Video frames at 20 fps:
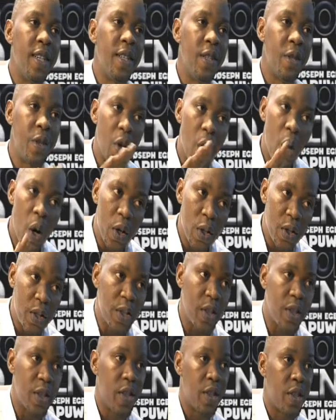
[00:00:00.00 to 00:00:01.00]

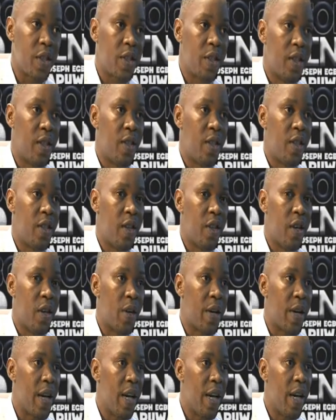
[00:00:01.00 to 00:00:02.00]
Drugs,
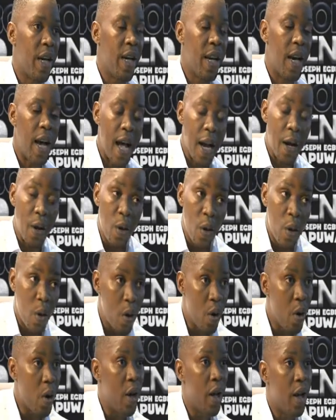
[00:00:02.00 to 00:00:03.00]
okay,
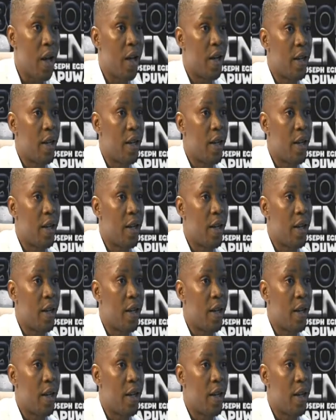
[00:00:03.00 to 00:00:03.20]
alcohol,